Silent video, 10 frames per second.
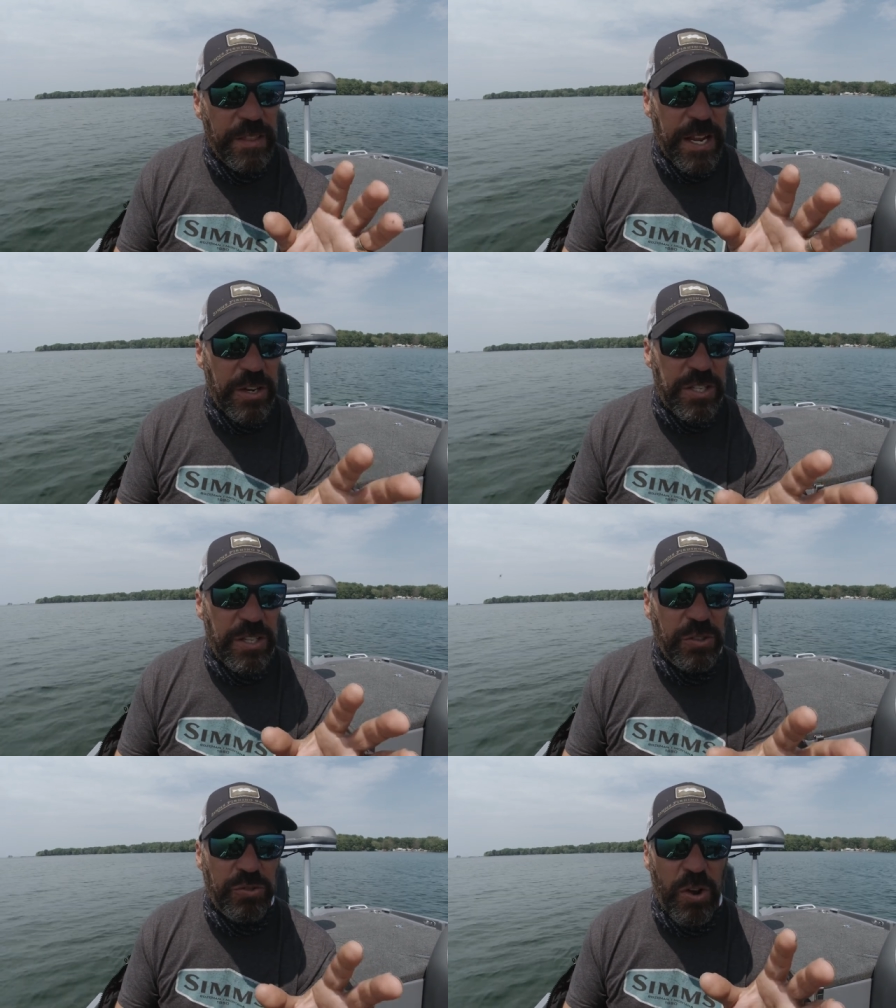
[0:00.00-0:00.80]
they are
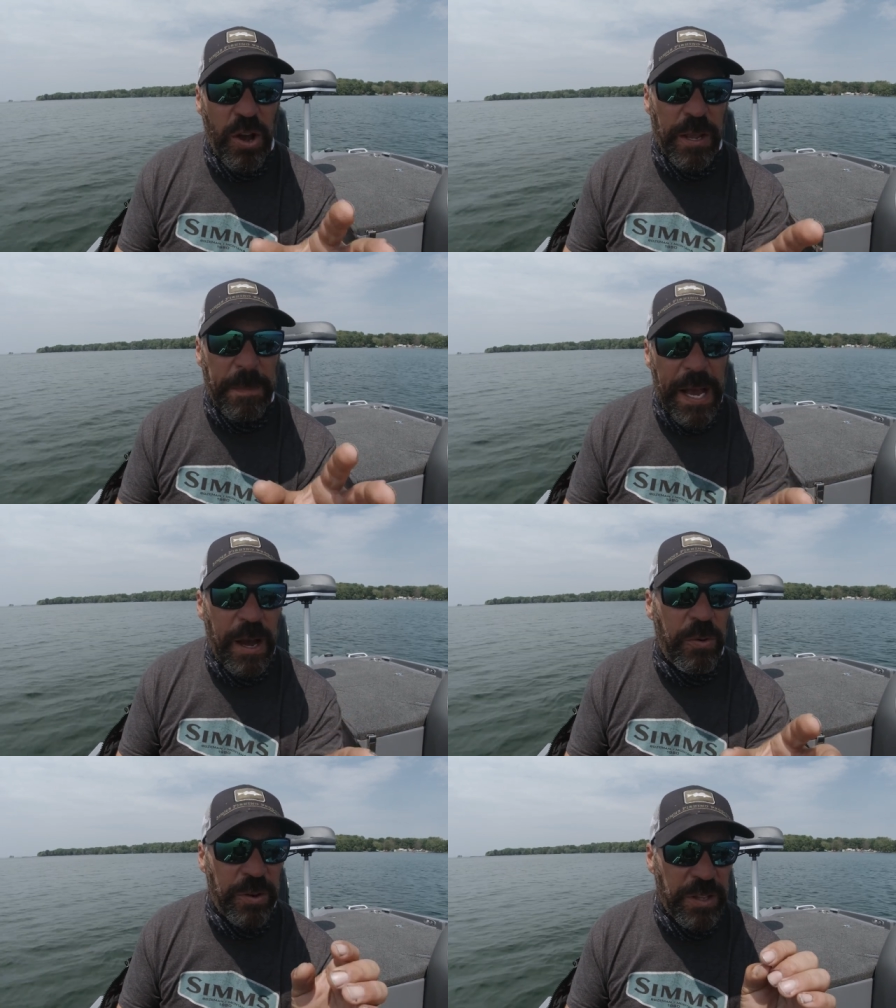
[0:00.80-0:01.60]
still drawing
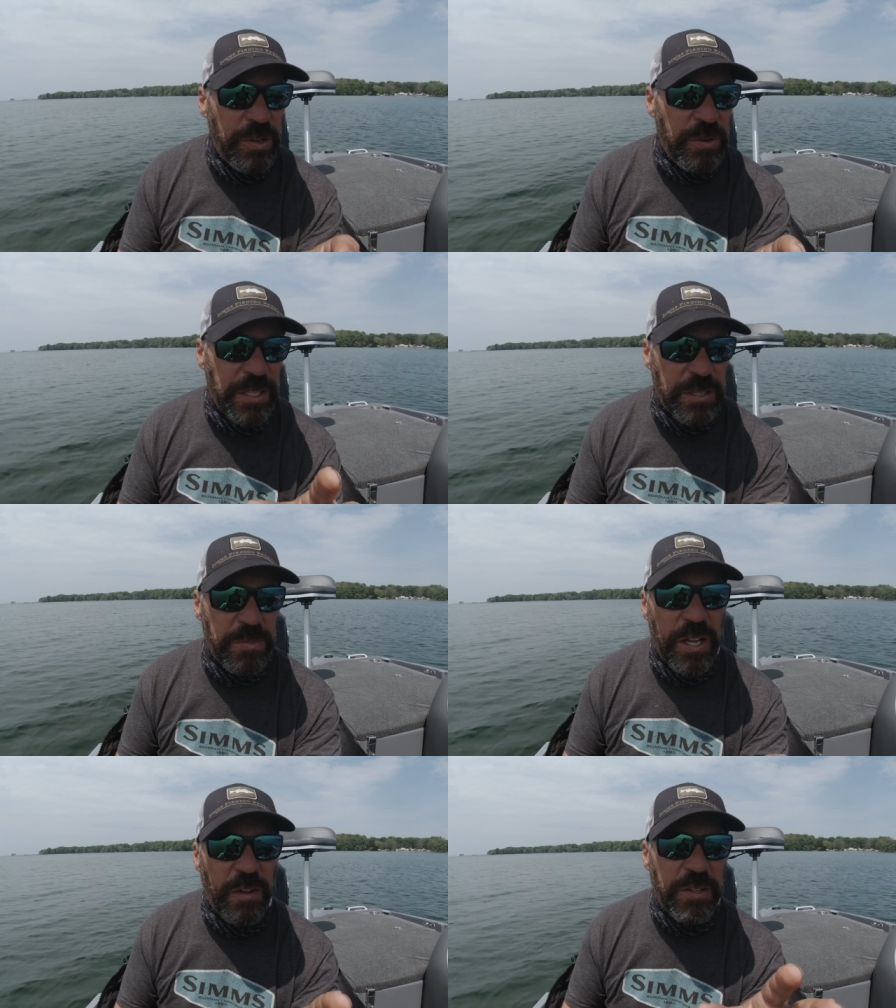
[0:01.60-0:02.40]
power. The units
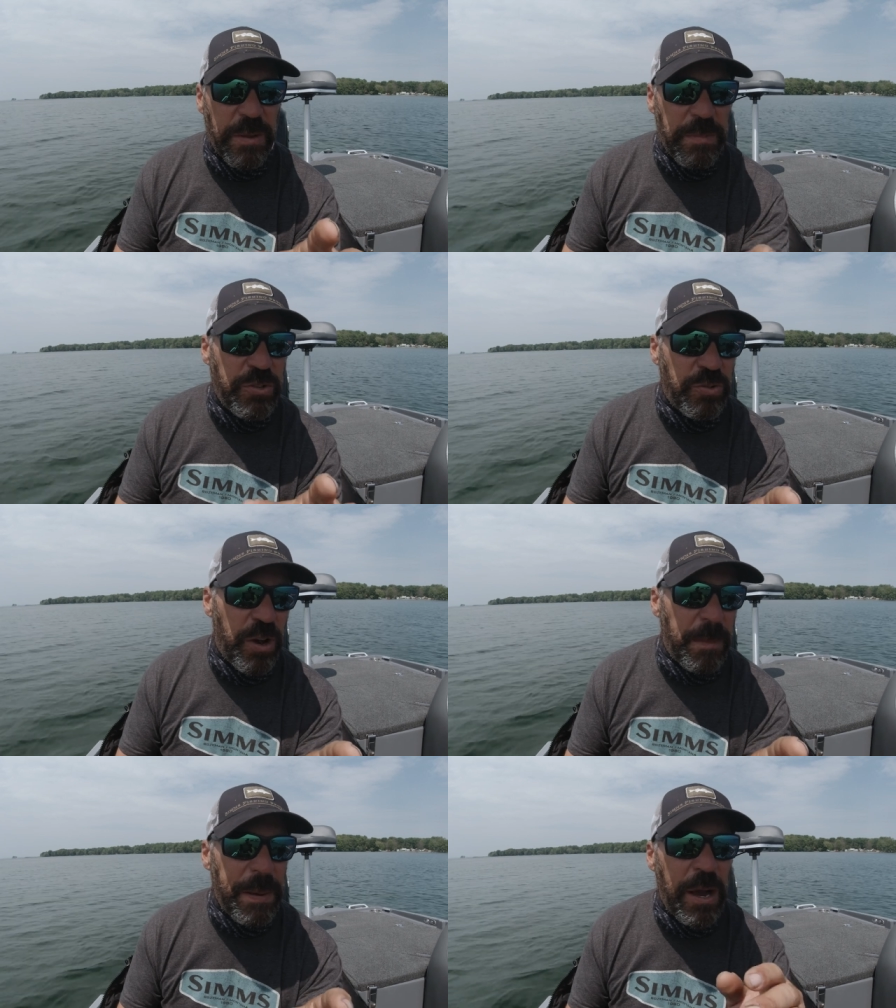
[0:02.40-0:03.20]
themselves can be
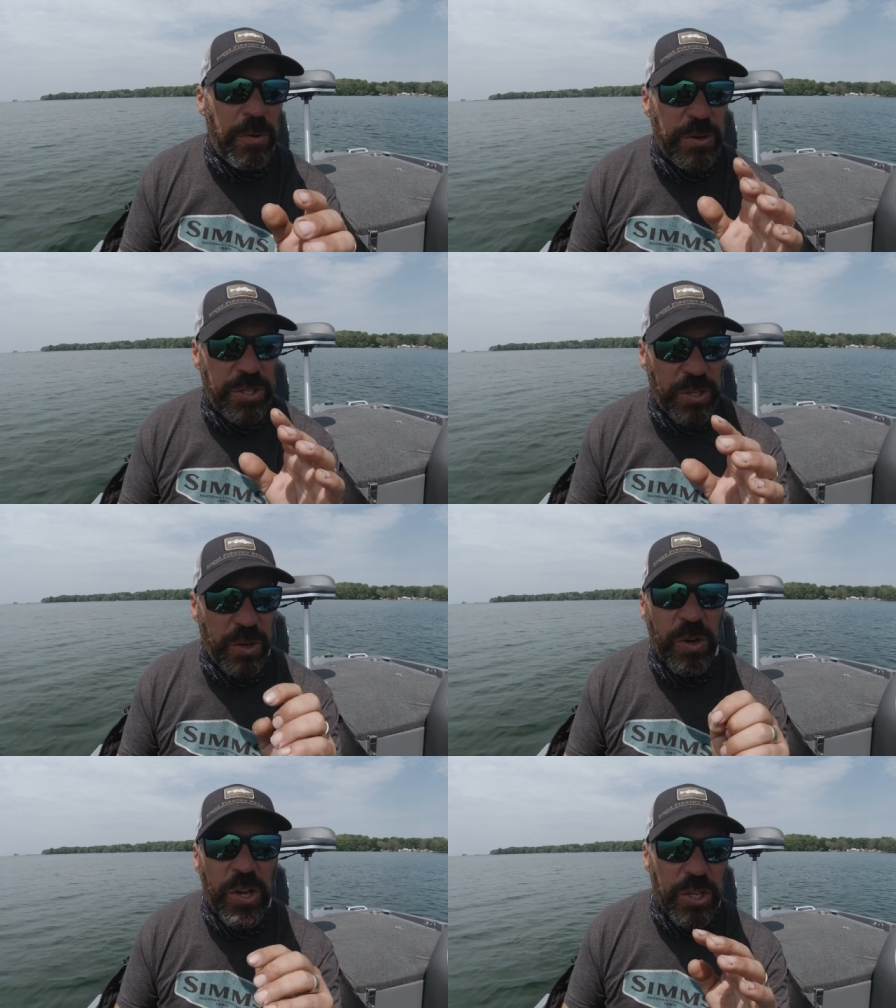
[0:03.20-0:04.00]
drawing power,
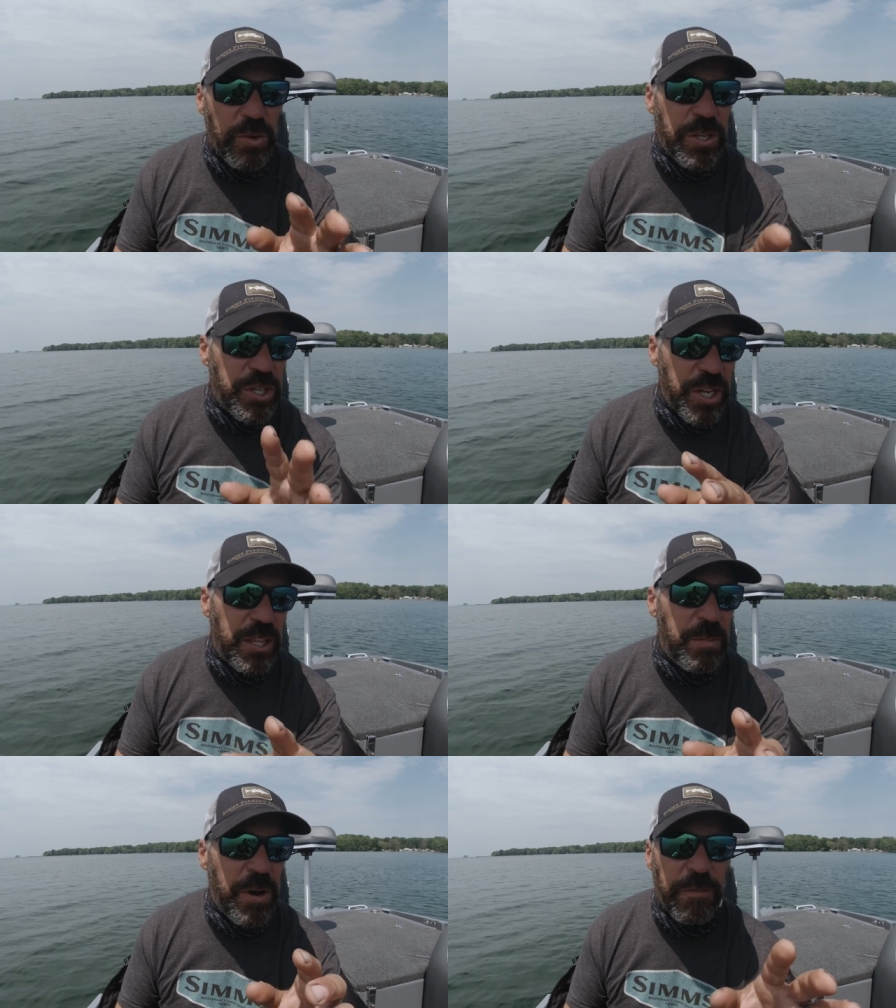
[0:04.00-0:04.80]
so you can
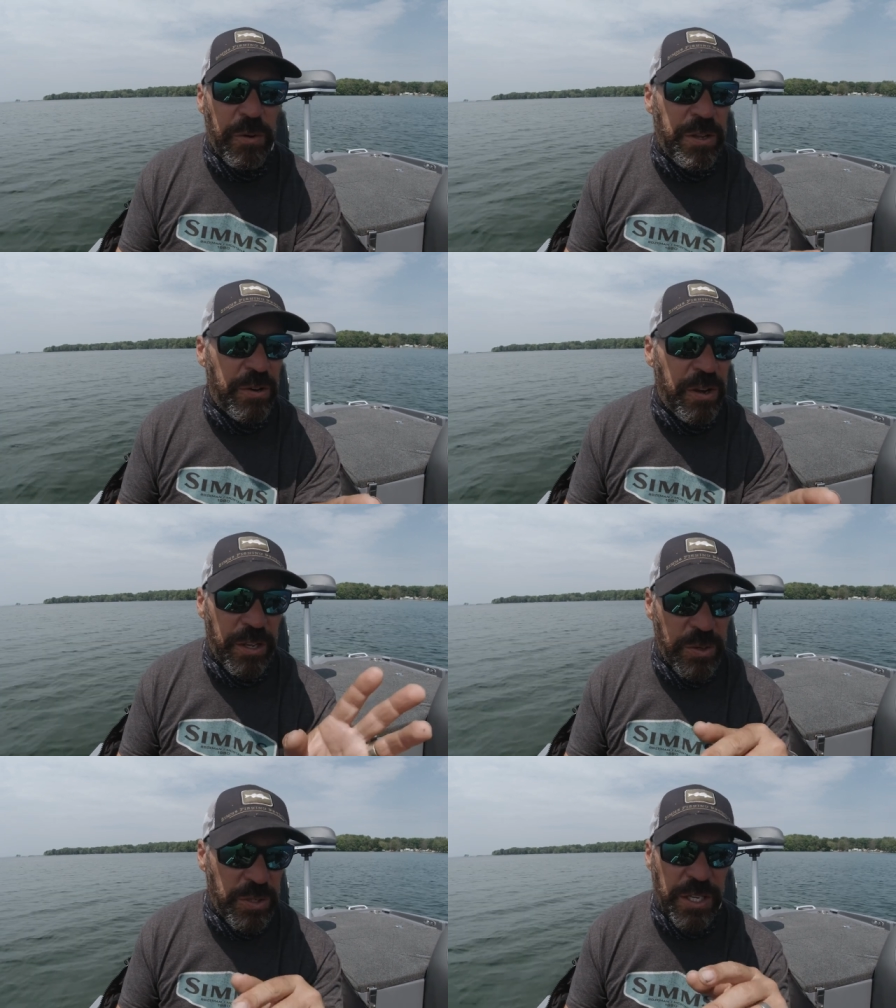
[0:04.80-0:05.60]
shut them off when you're
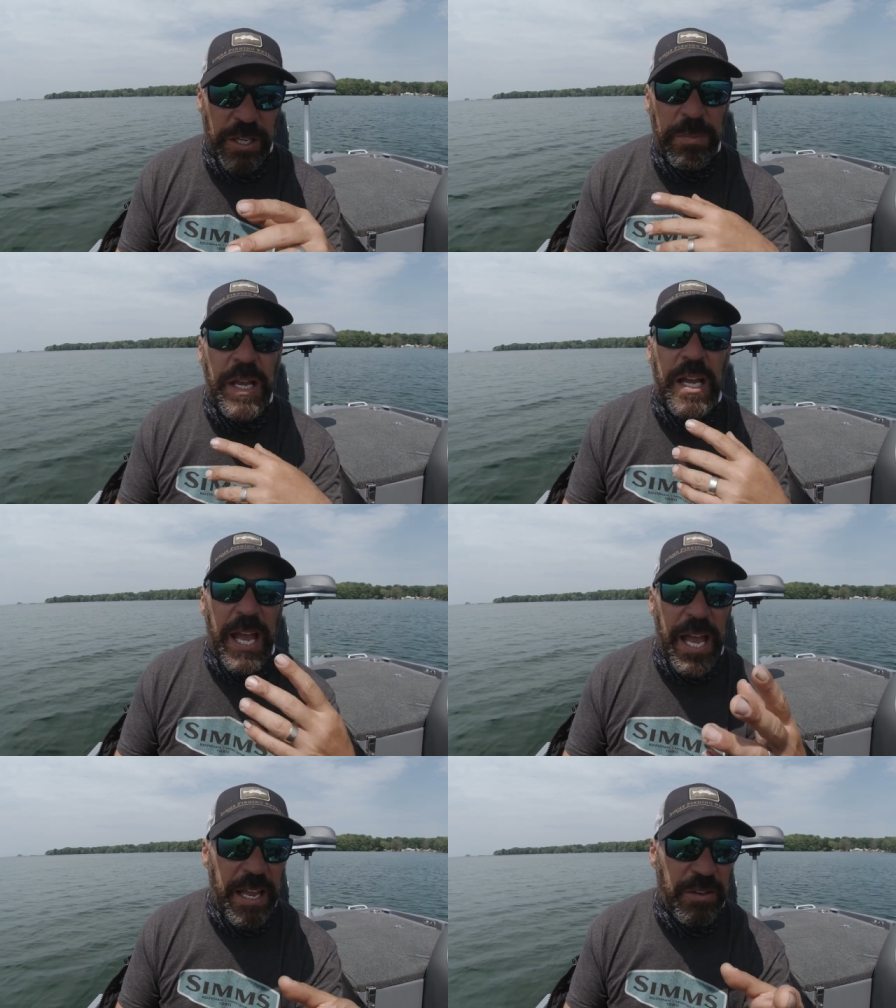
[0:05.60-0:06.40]
not using them
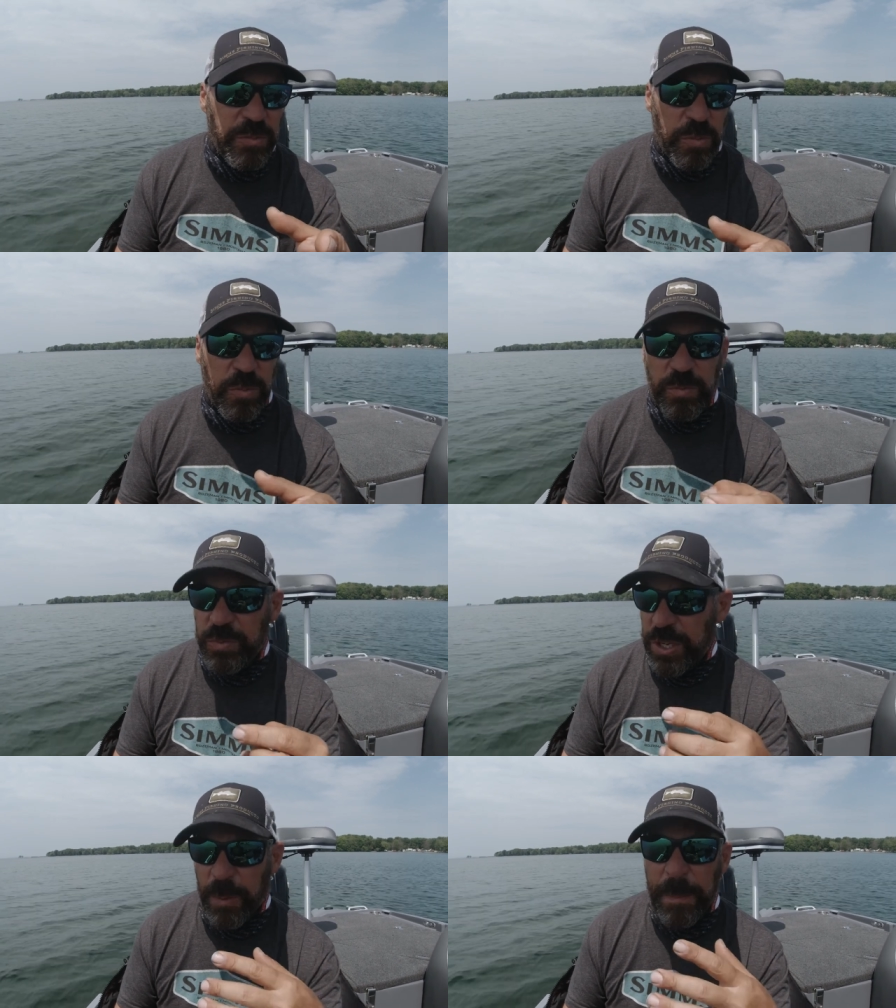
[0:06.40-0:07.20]
and,
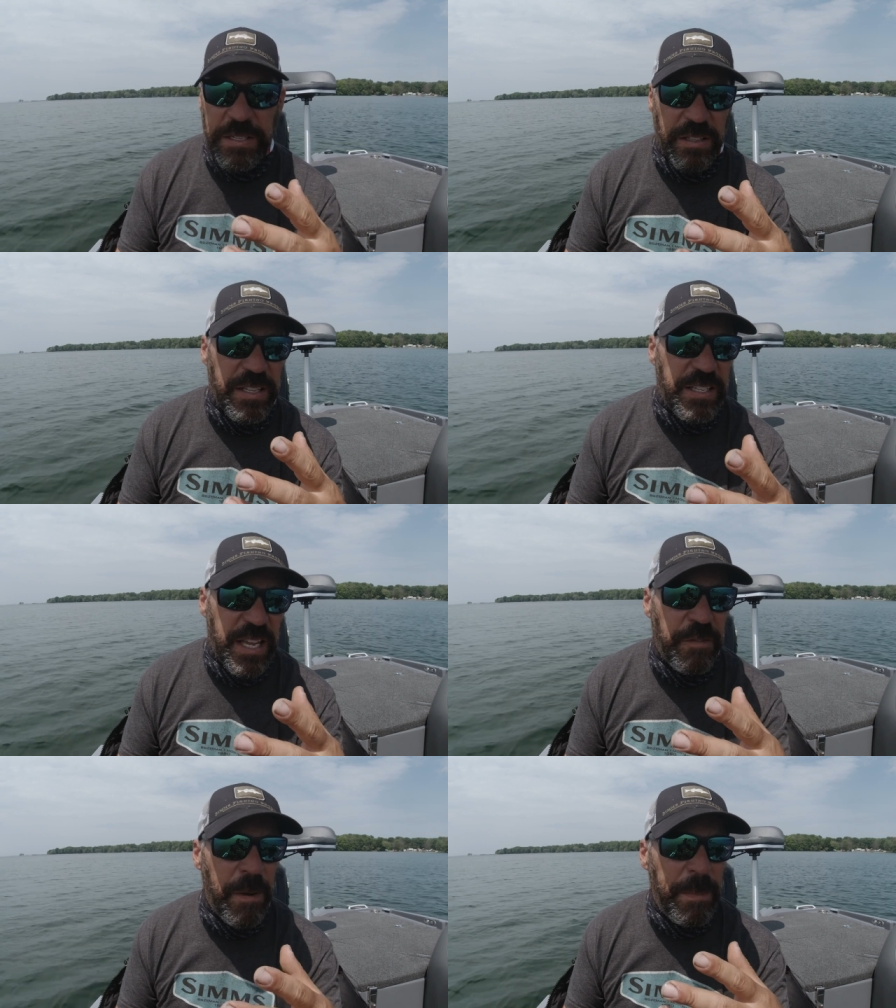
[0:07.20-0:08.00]
you know, basically
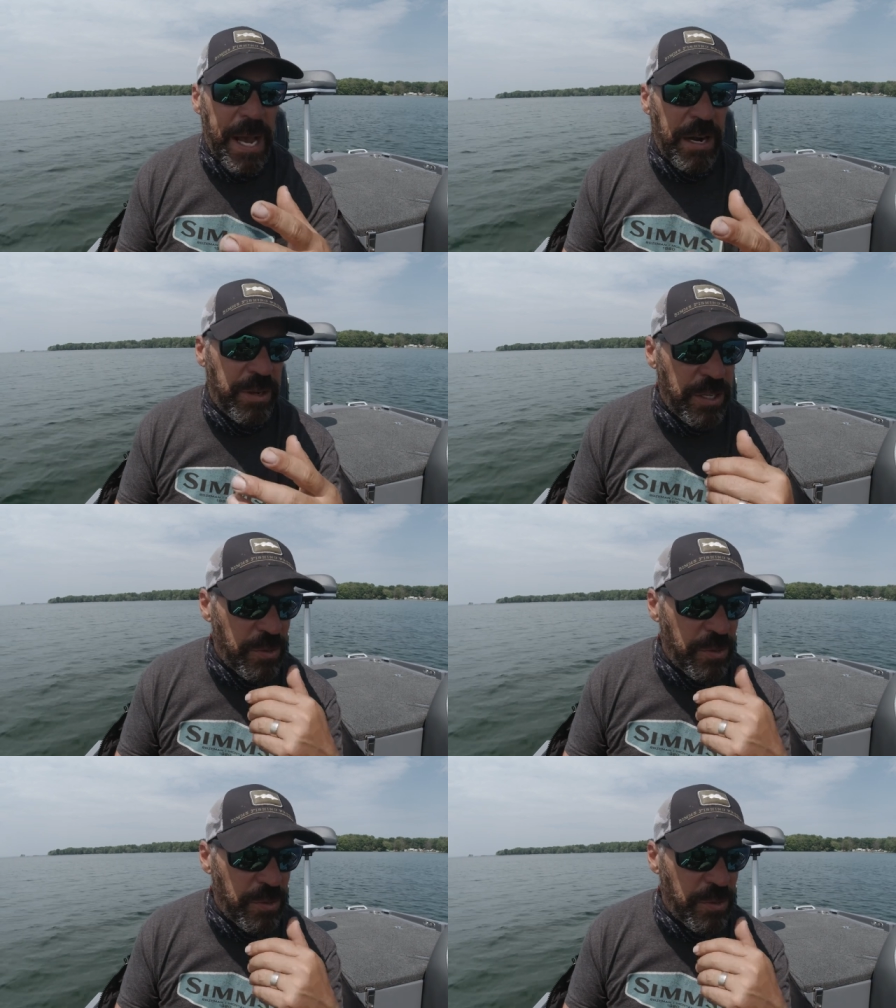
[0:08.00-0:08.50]
save on battery